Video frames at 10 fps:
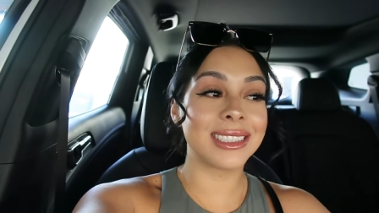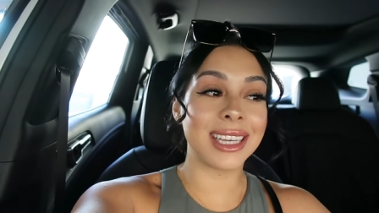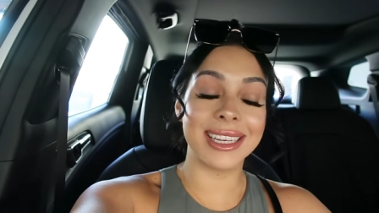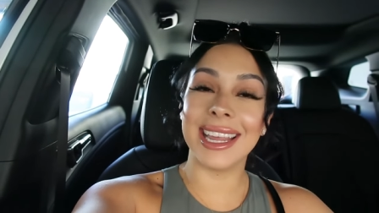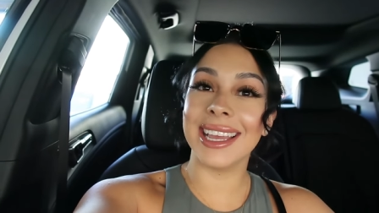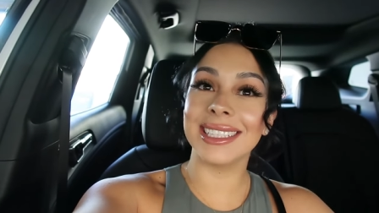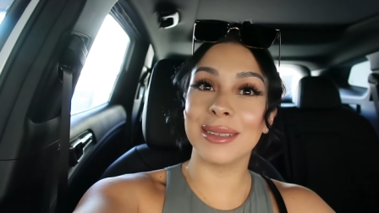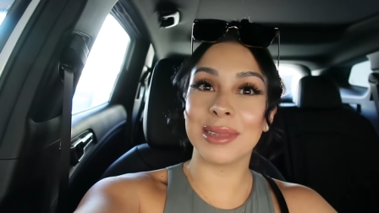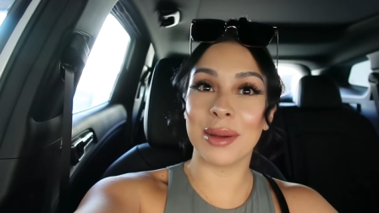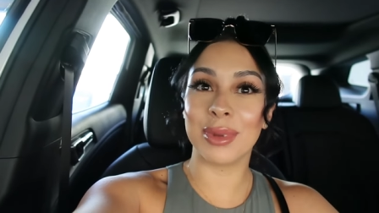Sunday
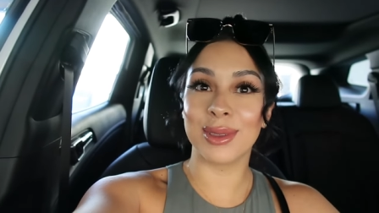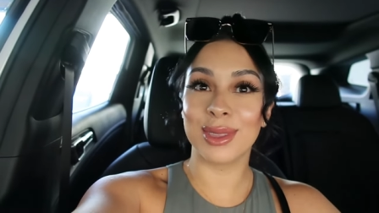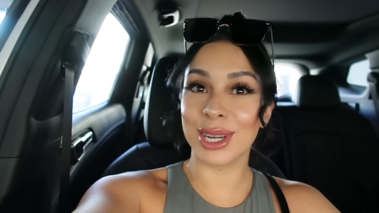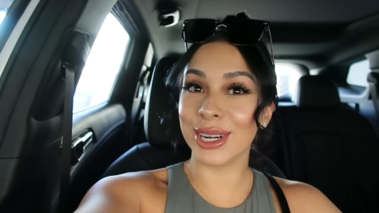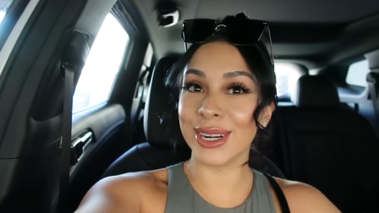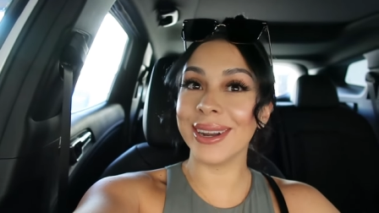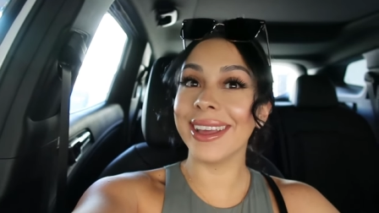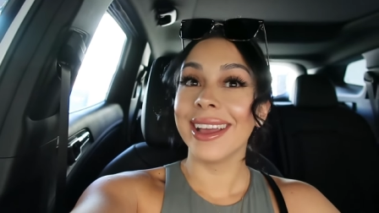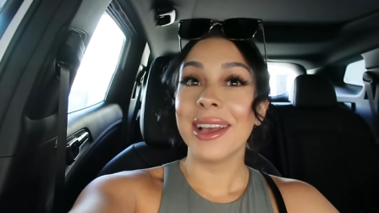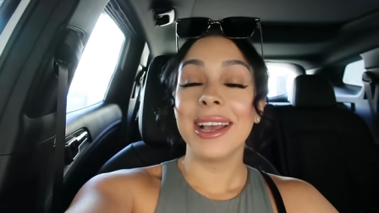September 3rd